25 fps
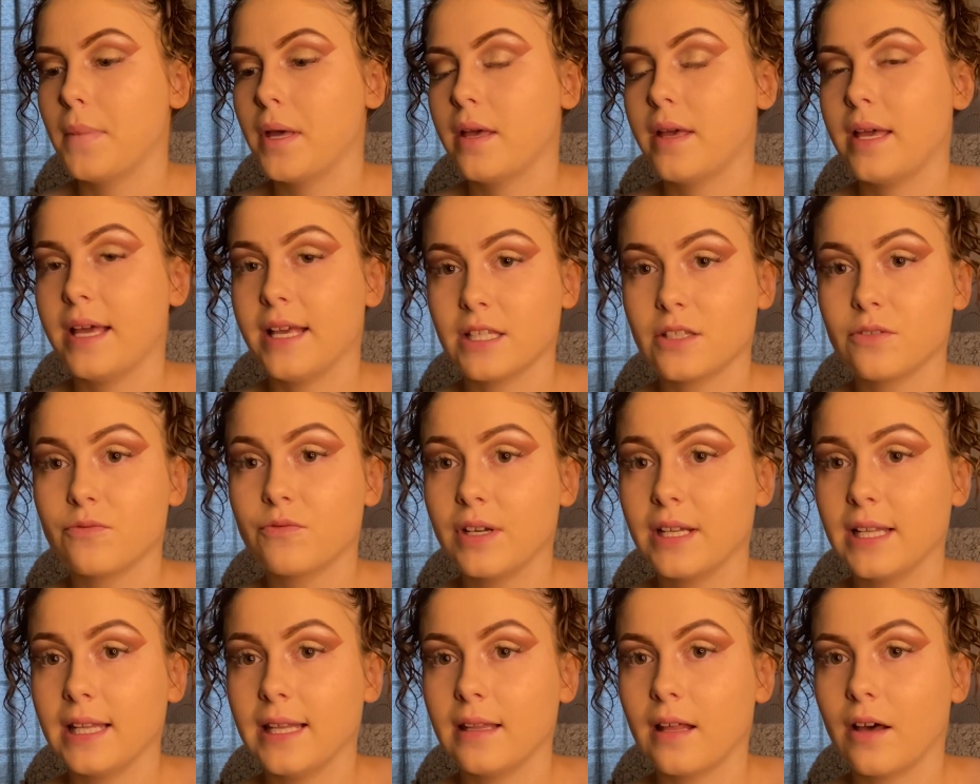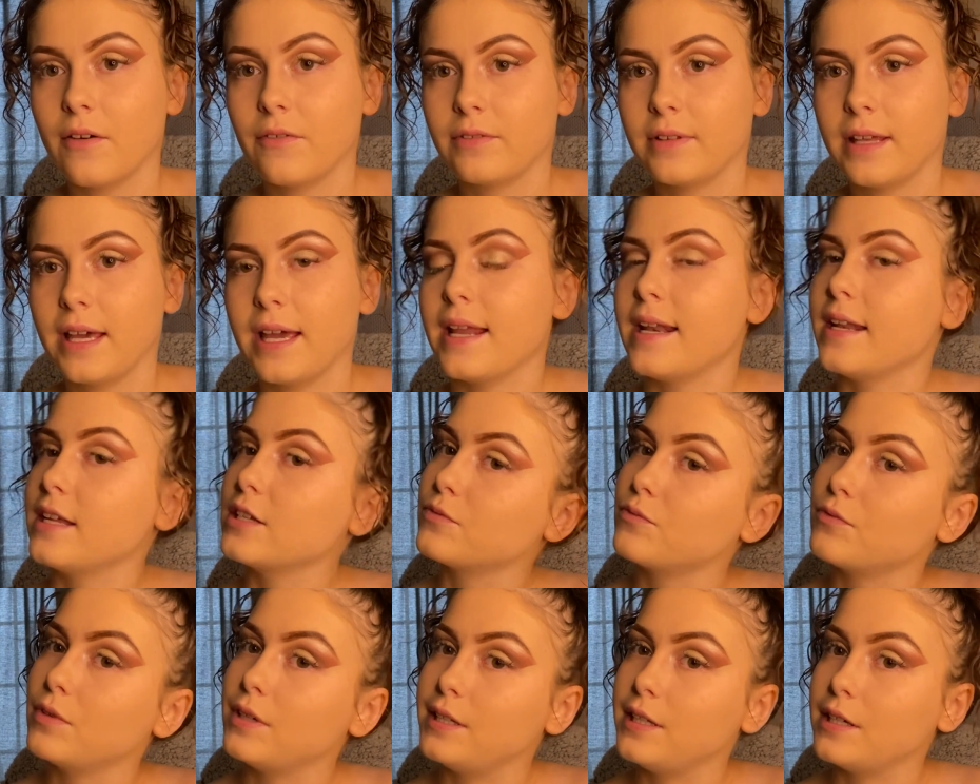It's really lovely and
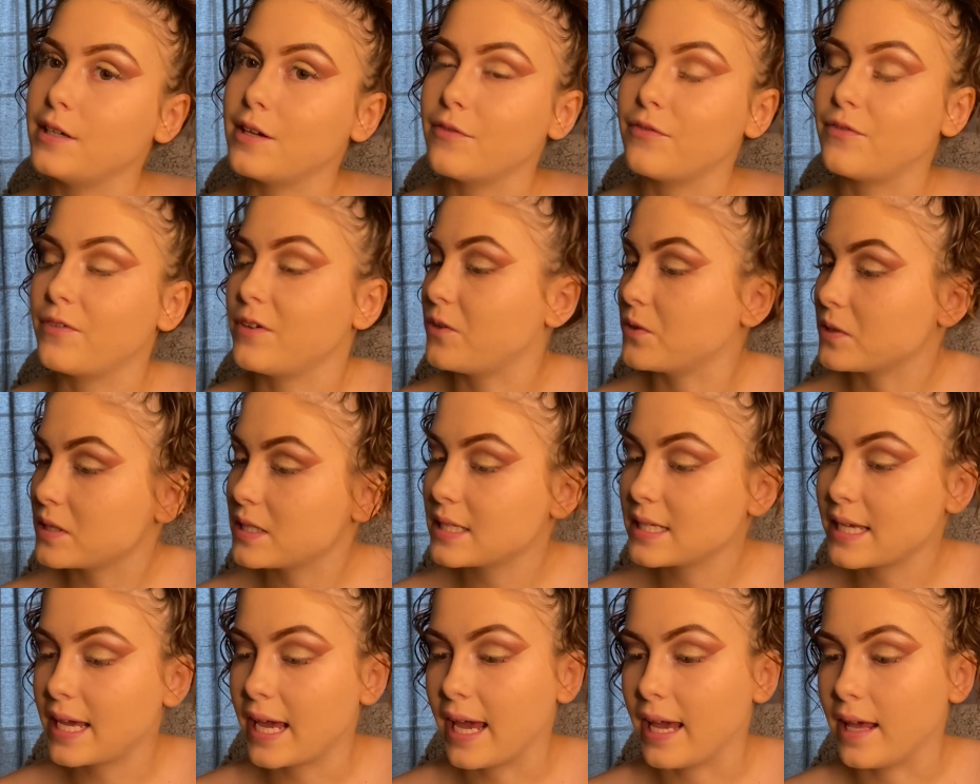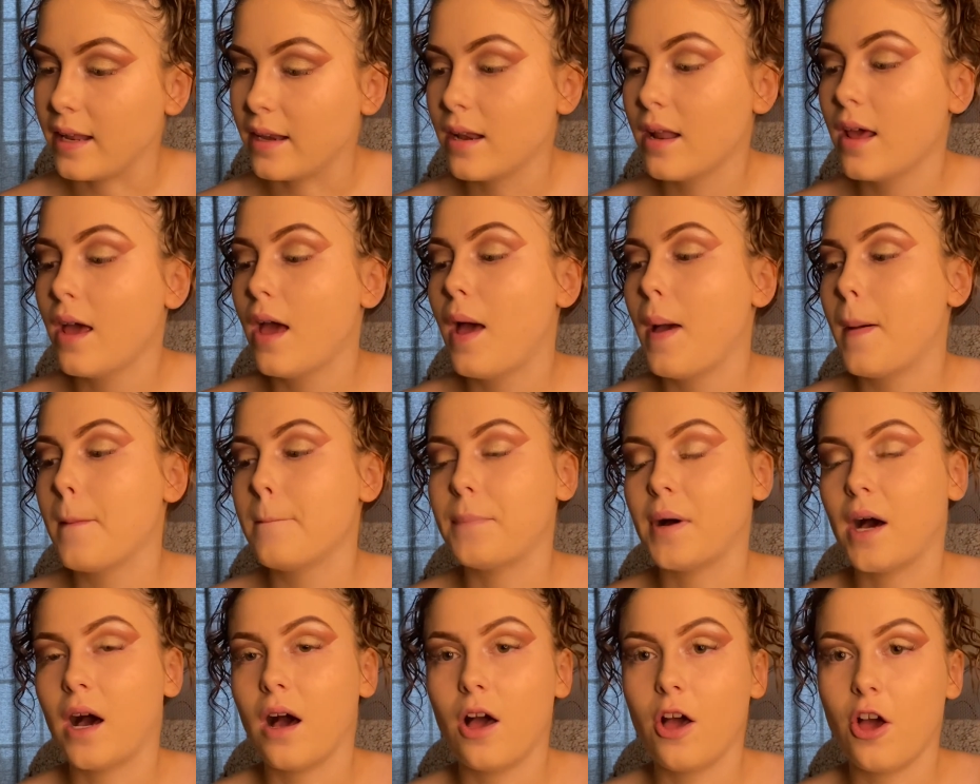it's really good for your skin,
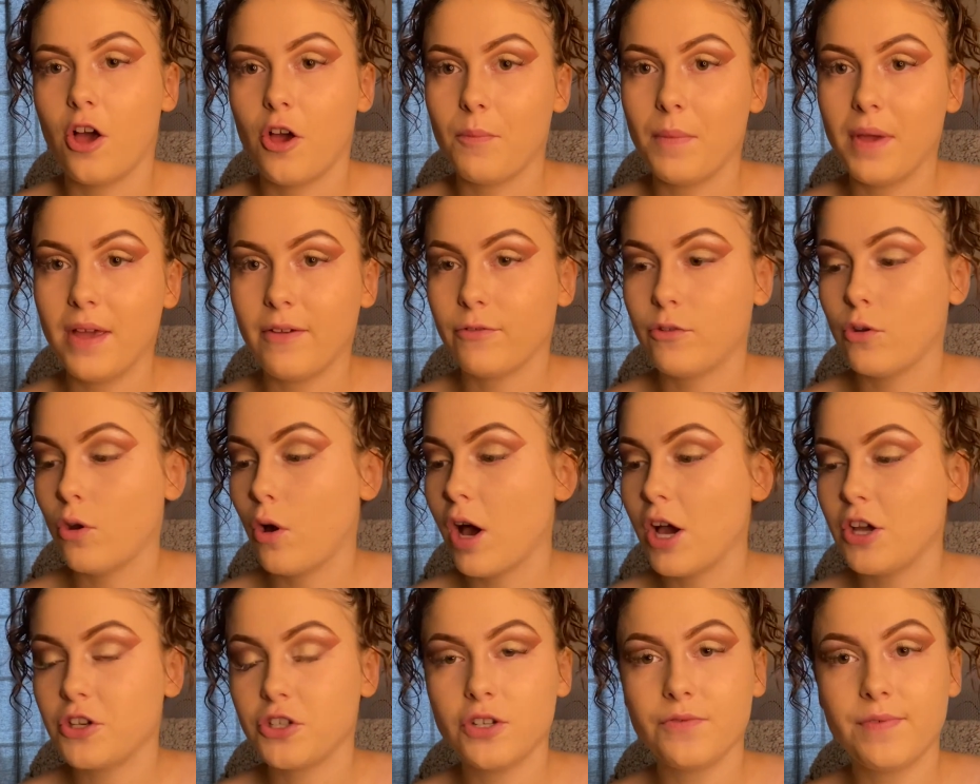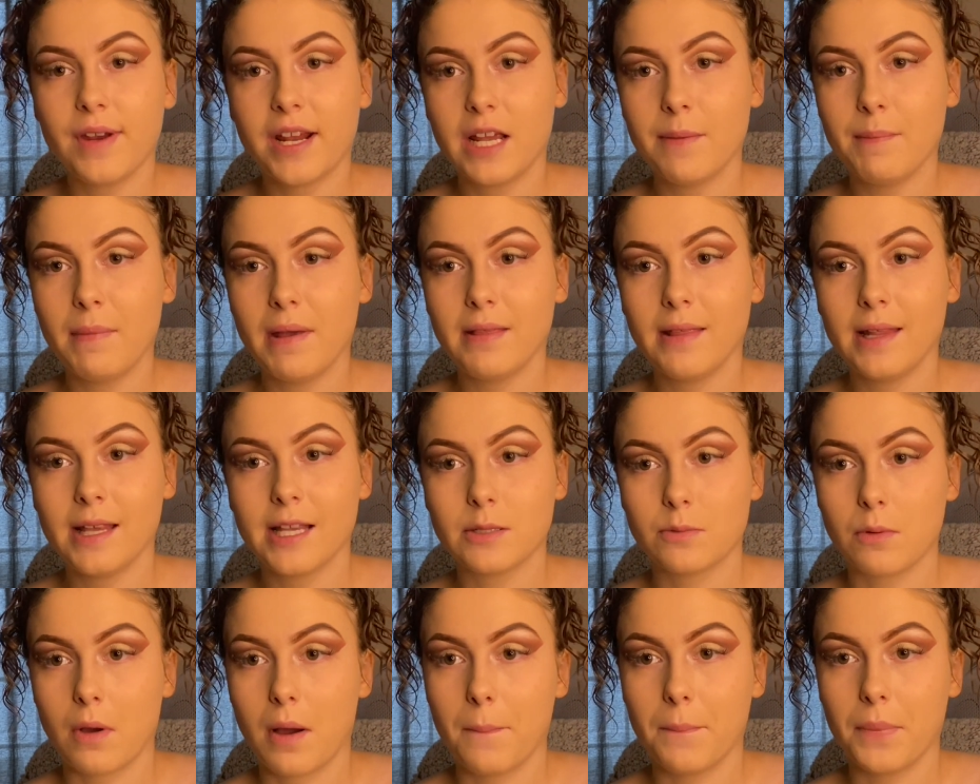but if not, I do recommend
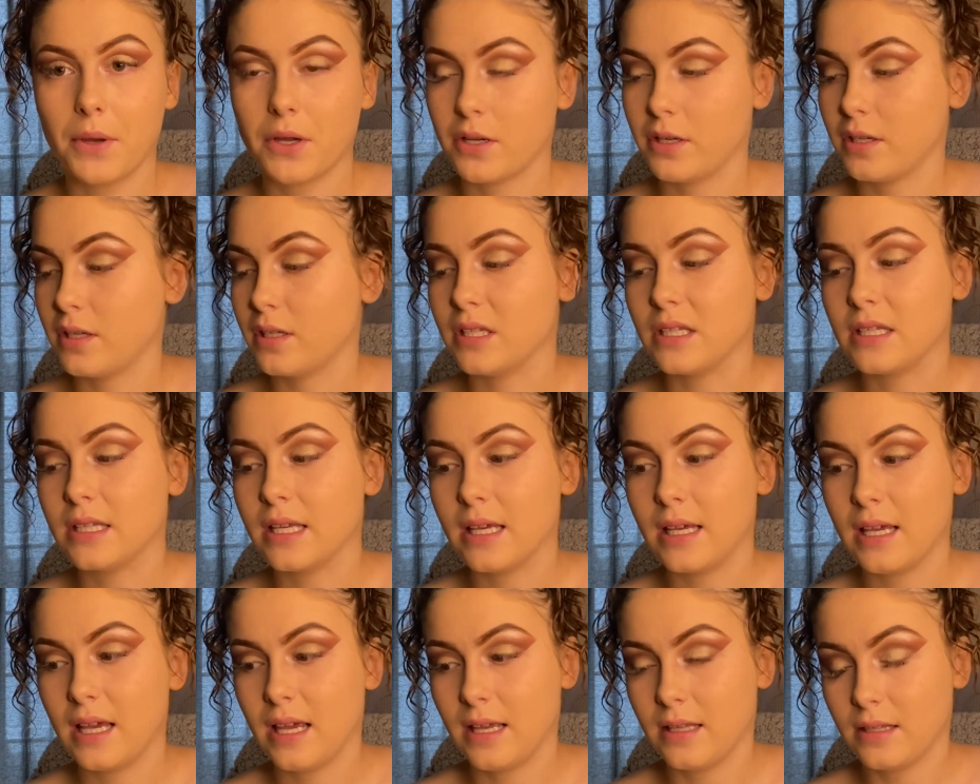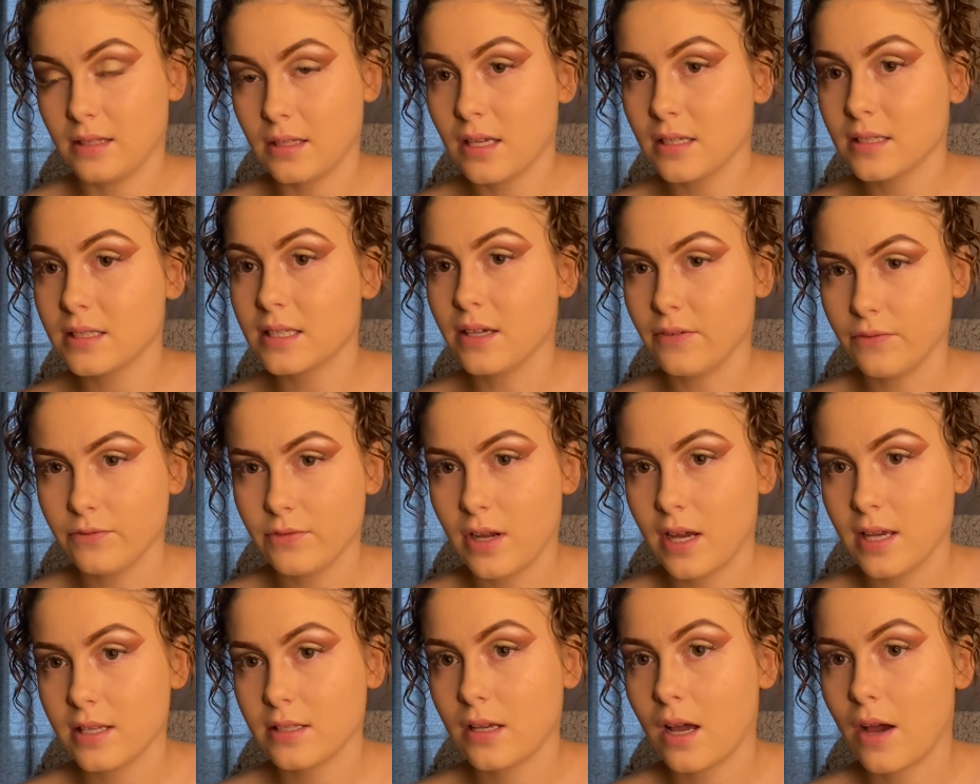this one because it does give
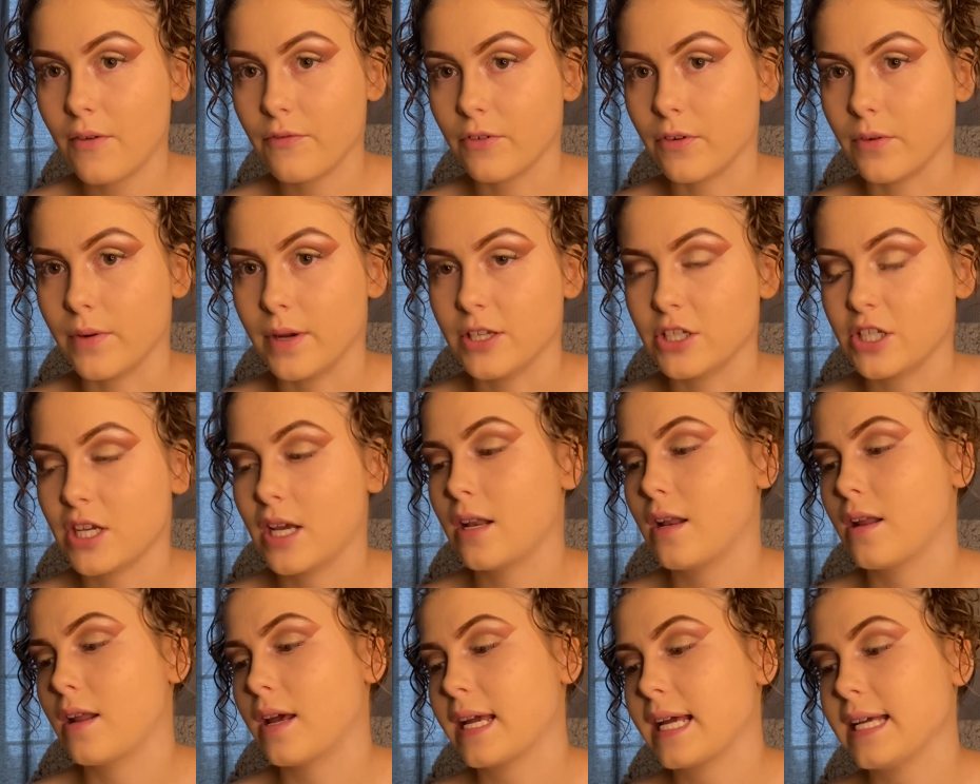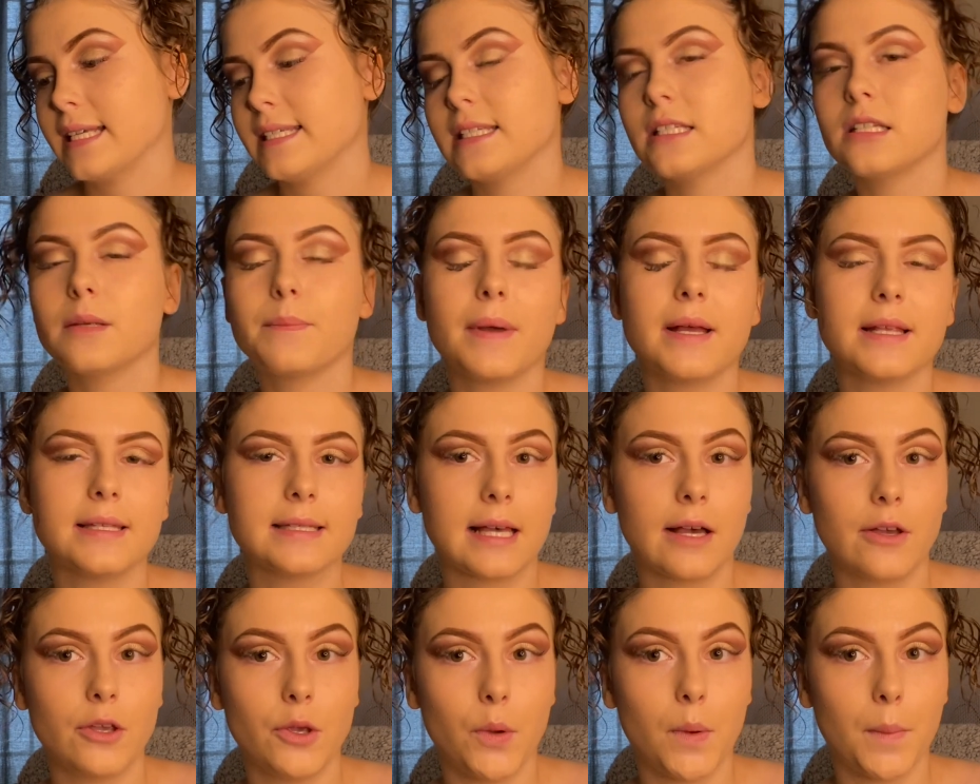nice coverage, and I guess it depends
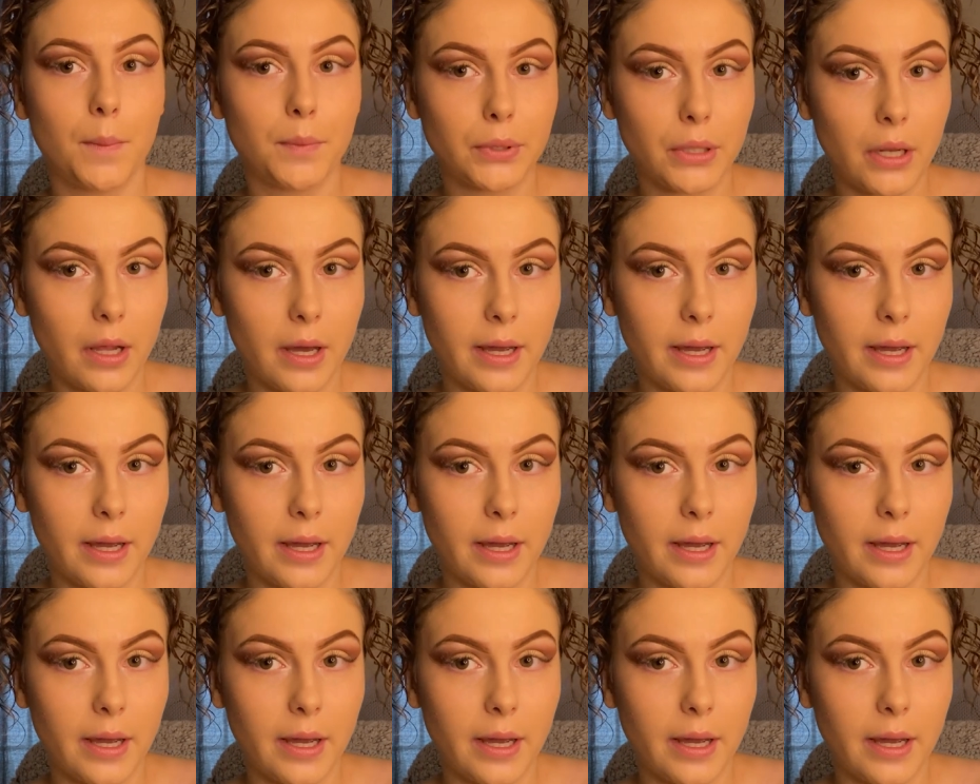how you apply